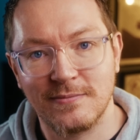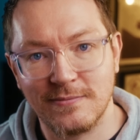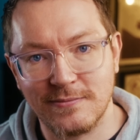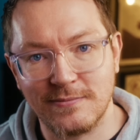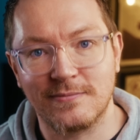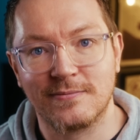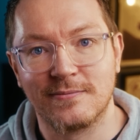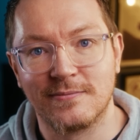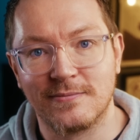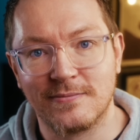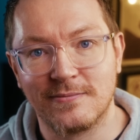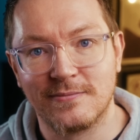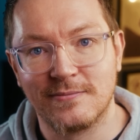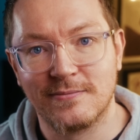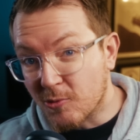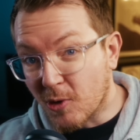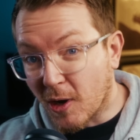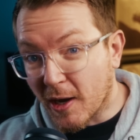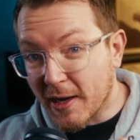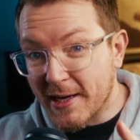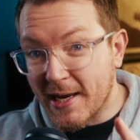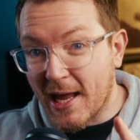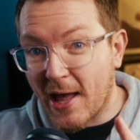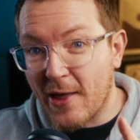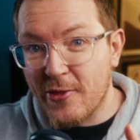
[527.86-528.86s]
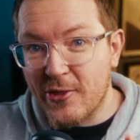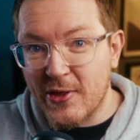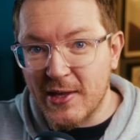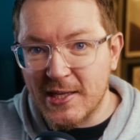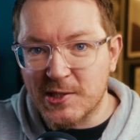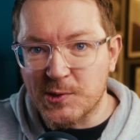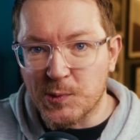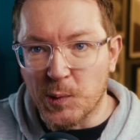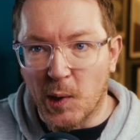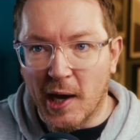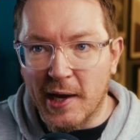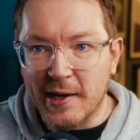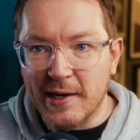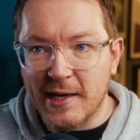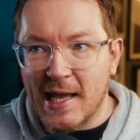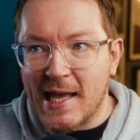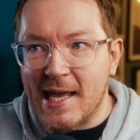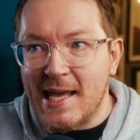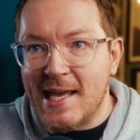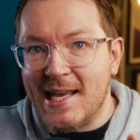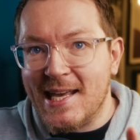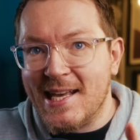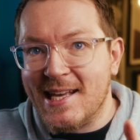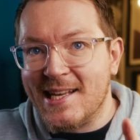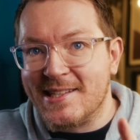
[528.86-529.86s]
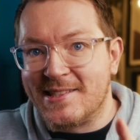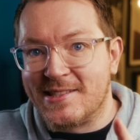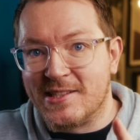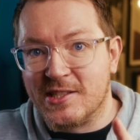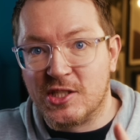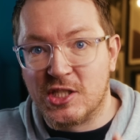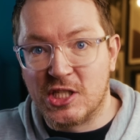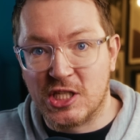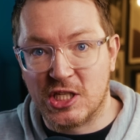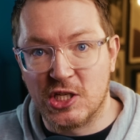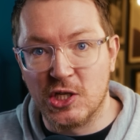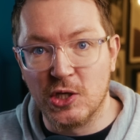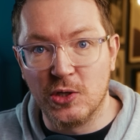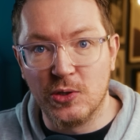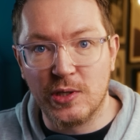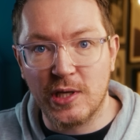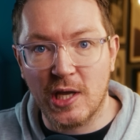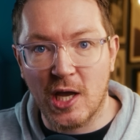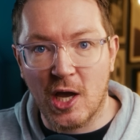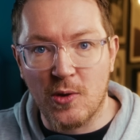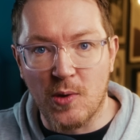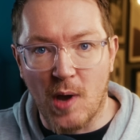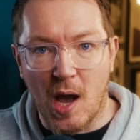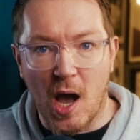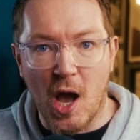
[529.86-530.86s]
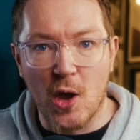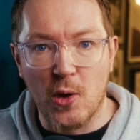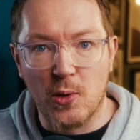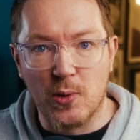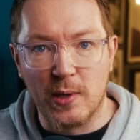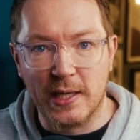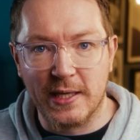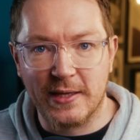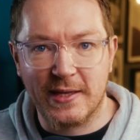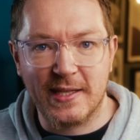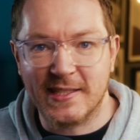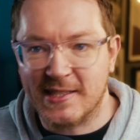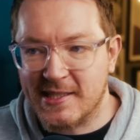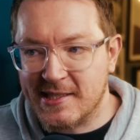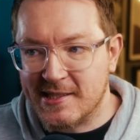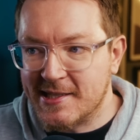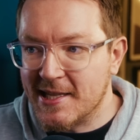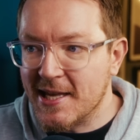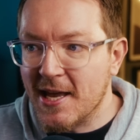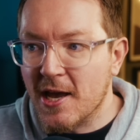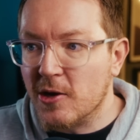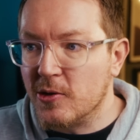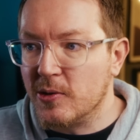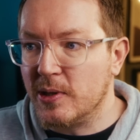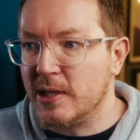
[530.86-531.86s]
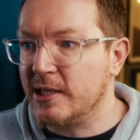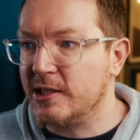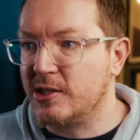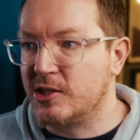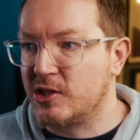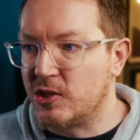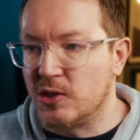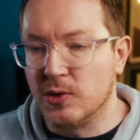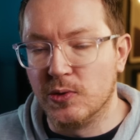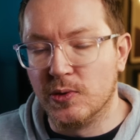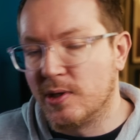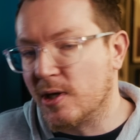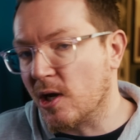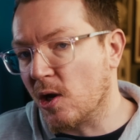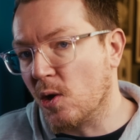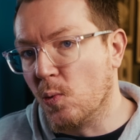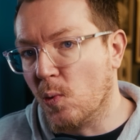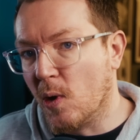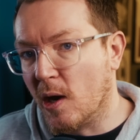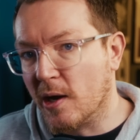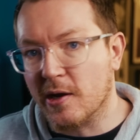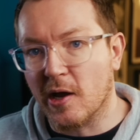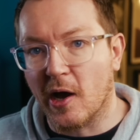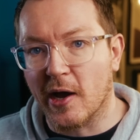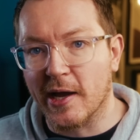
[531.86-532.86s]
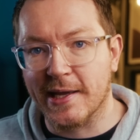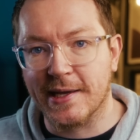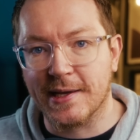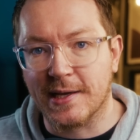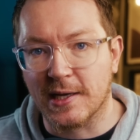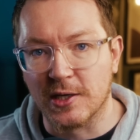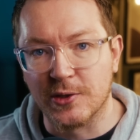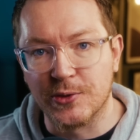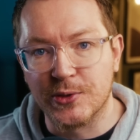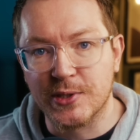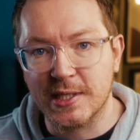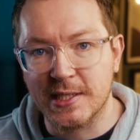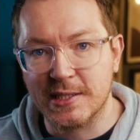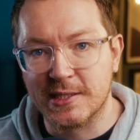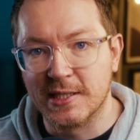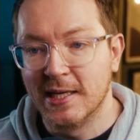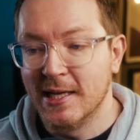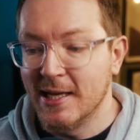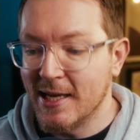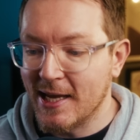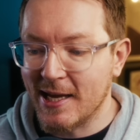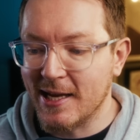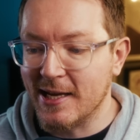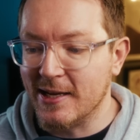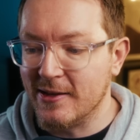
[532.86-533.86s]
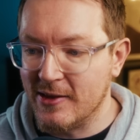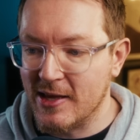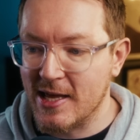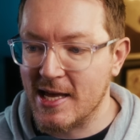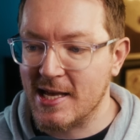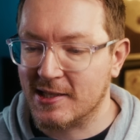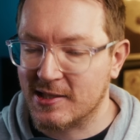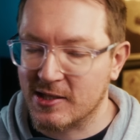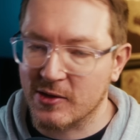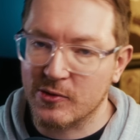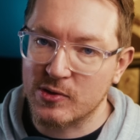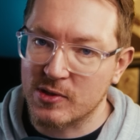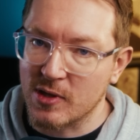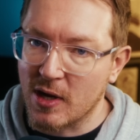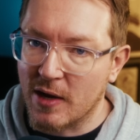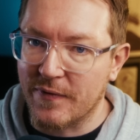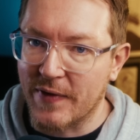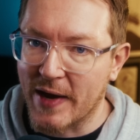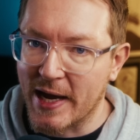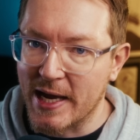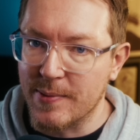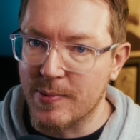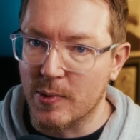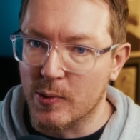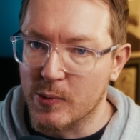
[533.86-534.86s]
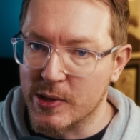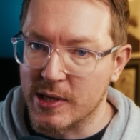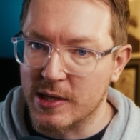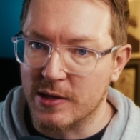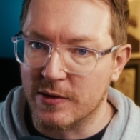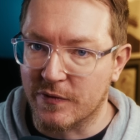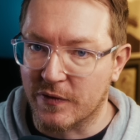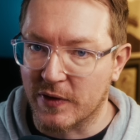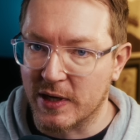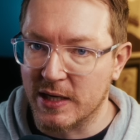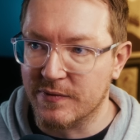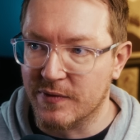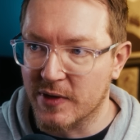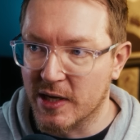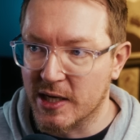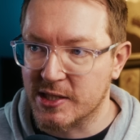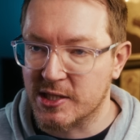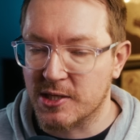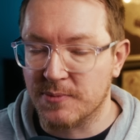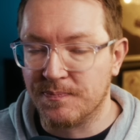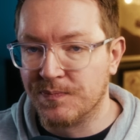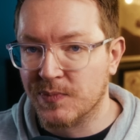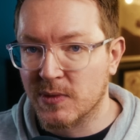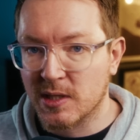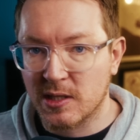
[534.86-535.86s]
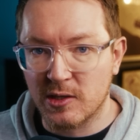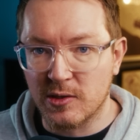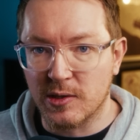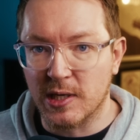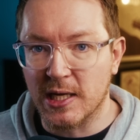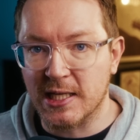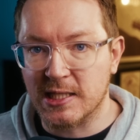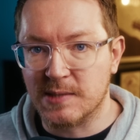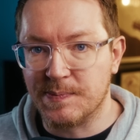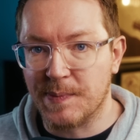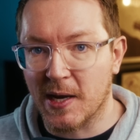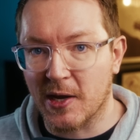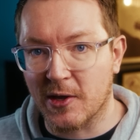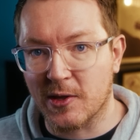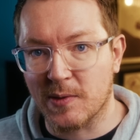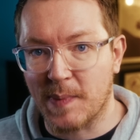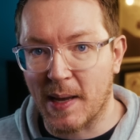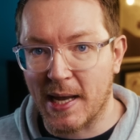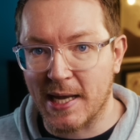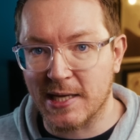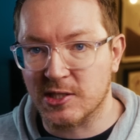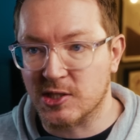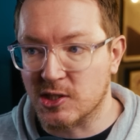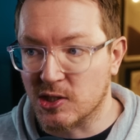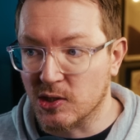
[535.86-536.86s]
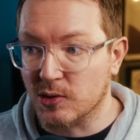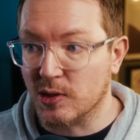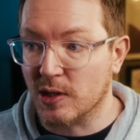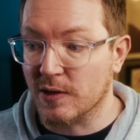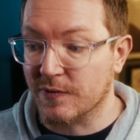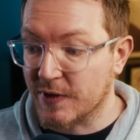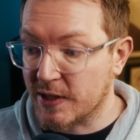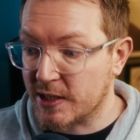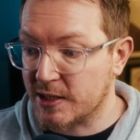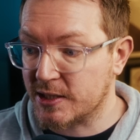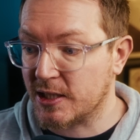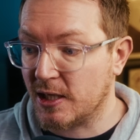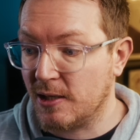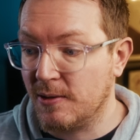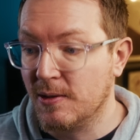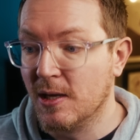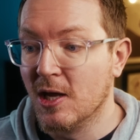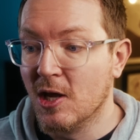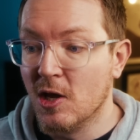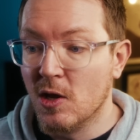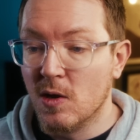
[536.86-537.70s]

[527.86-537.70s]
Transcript: Hmm. Right, now this one is studio only. This is the only studio one I included in this, so it's not available within the free version. You need to be on the paid studio version,